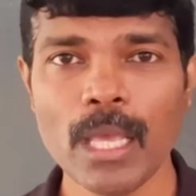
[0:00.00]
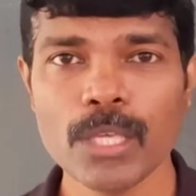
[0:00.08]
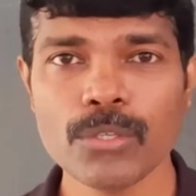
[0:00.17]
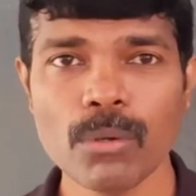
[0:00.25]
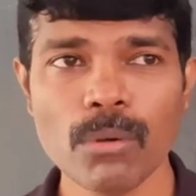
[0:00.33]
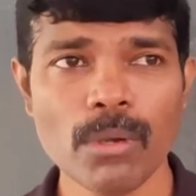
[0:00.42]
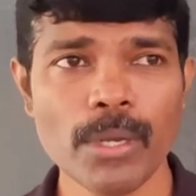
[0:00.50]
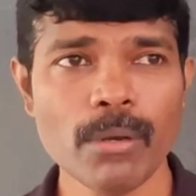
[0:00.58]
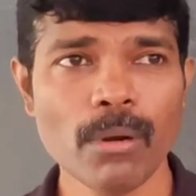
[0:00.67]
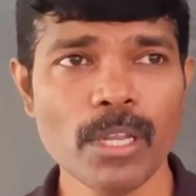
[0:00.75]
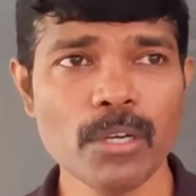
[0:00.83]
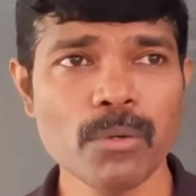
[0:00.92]
So in
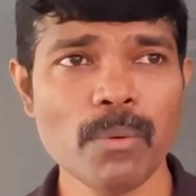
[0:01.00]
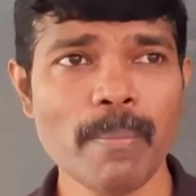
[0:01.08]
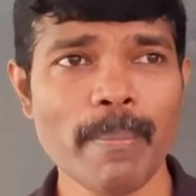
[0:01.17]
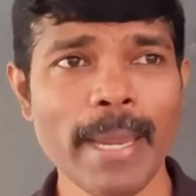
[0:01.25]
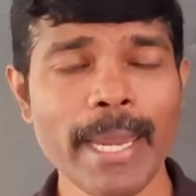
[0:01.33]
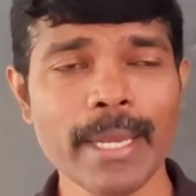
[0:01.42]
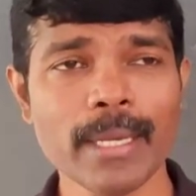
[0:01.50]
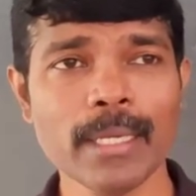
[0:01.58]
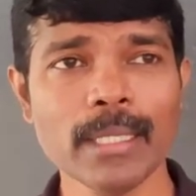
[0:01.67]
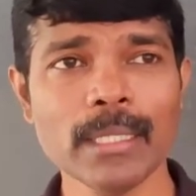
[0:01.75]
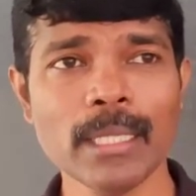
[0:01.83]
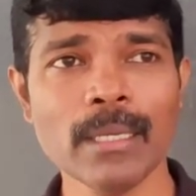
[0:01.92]
order to
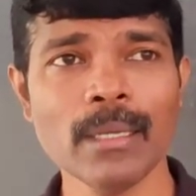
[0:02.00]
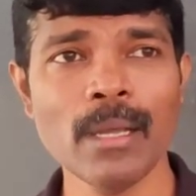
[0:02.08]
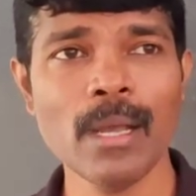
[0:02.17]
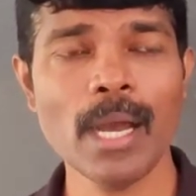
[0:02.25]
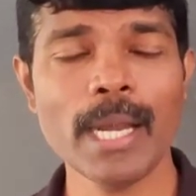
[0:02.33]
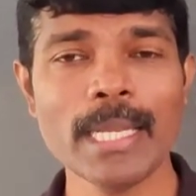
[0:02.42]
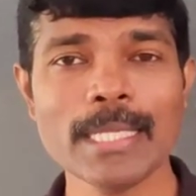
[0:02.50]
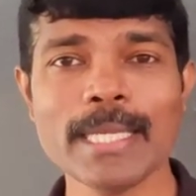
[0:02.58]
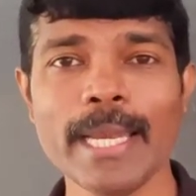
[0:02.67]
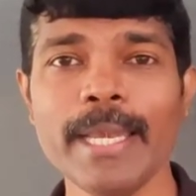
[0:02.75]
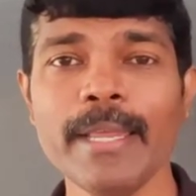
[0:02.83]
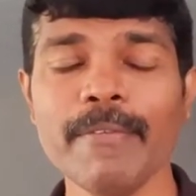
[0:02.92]
make the
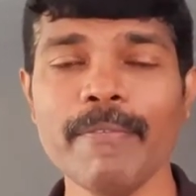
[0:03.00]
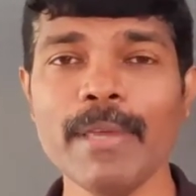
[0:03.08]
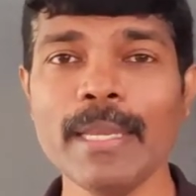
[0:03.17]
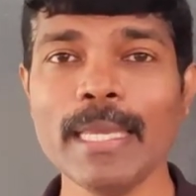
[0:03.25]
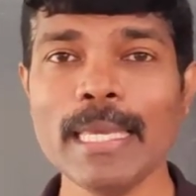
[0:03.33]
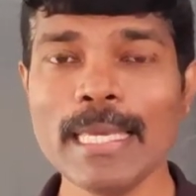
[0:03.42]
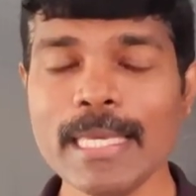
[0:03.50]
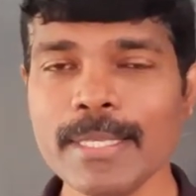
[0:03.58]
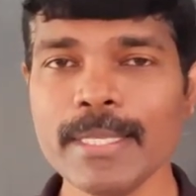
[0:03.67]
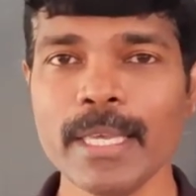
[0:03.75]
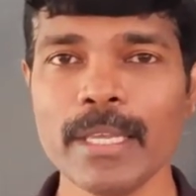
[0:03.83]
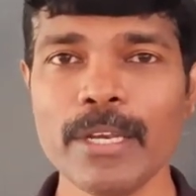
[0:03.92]
understanding very
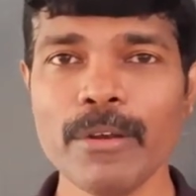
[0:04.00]
easier,